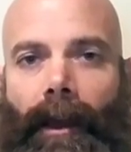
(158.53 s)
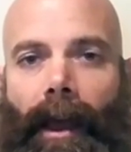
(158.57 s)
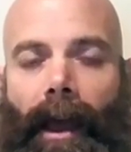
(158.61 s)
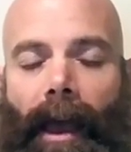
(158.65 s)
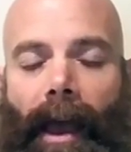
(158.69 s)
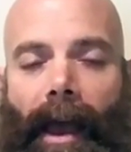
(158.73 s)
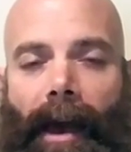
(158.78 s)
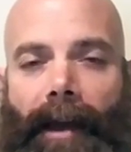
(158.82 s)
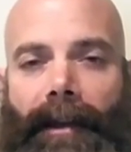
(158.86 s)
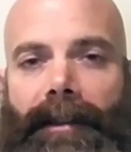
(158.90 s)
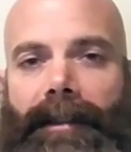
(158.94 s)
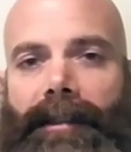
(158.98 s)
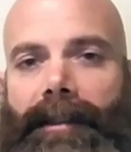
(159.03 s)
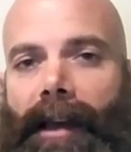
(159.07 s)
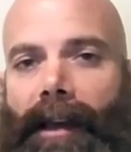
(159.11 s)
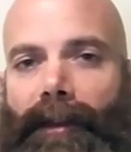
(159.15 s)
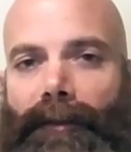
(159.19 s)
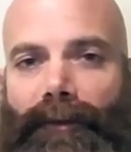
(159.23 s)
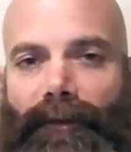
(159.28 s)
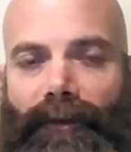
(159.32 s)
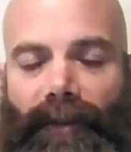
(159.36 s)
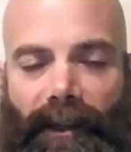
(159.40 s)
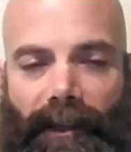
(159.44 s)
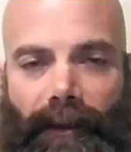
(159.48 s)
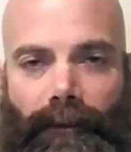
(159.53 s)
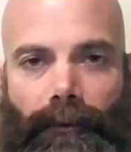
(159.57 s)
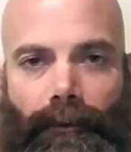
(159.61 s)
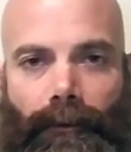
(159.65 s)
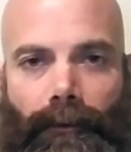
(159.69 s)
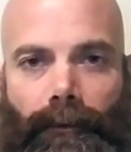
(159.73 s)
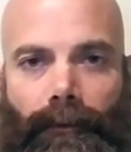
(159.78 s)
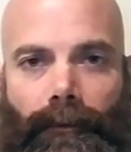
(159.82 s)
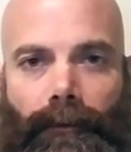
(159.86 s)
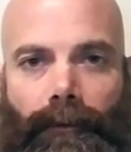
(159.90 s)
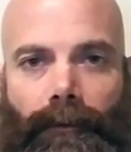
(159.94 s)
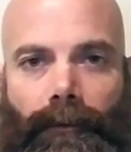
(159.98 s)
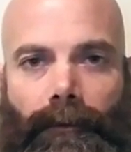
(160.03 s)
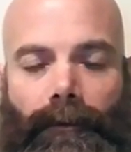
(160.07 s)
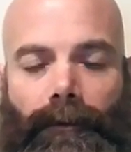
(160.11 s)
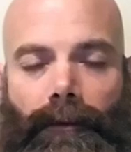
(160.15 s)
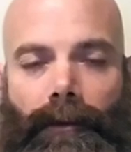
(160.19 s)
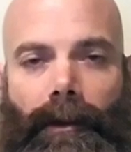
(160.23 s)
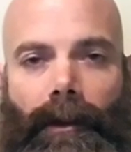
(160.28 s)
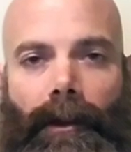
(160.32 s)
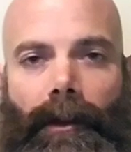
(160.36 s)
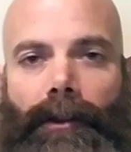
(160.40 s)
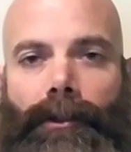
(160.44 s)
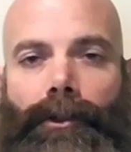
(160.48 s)
How does that feel?
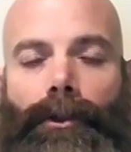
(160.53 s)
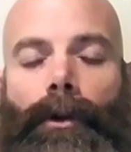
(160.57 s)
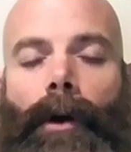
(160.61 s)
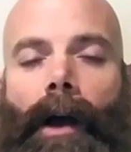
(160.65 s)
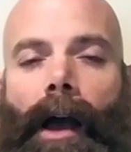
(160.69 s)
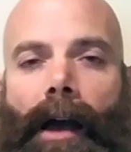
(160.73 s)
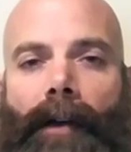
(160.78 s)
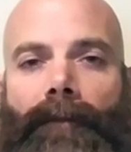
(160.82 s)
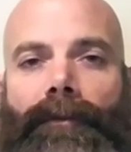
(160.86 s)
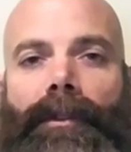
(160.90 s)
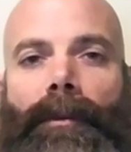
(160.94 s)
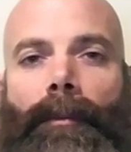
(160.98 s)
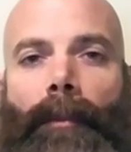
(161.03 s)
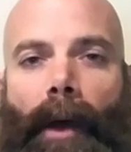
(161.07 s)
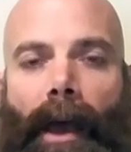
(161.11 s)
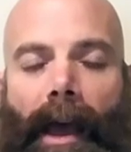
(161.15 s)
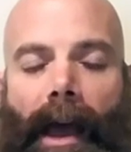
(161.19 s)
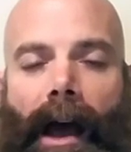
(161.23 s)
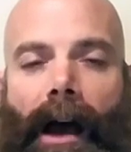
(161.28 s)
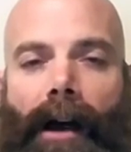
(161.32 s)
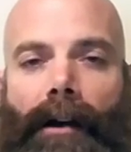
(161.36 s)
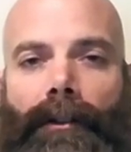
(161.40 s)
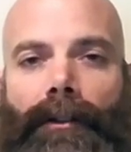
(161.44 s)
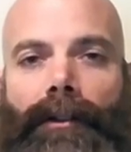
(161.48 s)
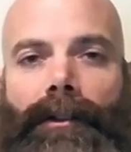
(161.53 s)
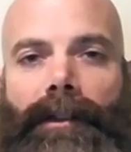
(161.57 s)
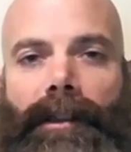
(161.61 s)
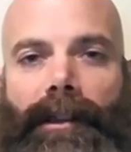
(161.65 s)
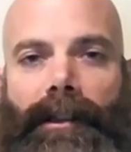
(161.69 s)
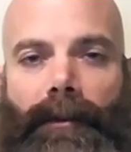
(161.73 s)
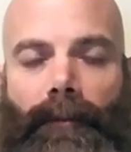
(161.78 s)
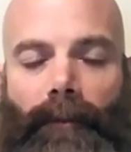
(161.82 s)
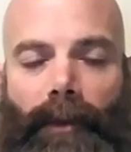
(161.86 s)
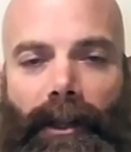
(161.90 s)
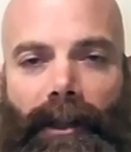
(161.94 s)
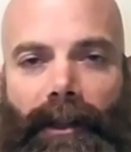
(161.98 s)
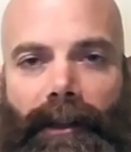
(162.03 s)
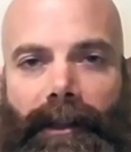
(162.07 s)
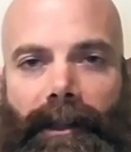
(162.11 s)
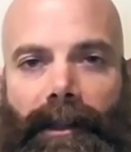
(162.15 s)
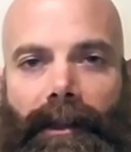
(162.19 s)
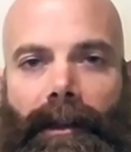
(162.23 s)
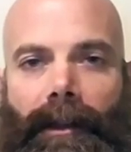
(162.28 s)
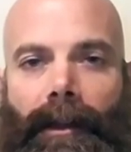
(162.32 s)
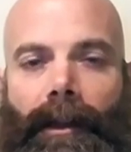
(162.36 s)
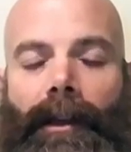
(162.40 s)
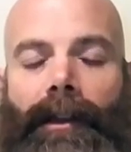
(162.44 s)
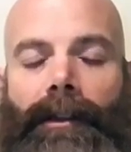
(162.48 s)
You have the power and the
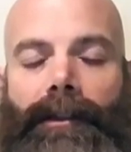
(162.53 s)
ability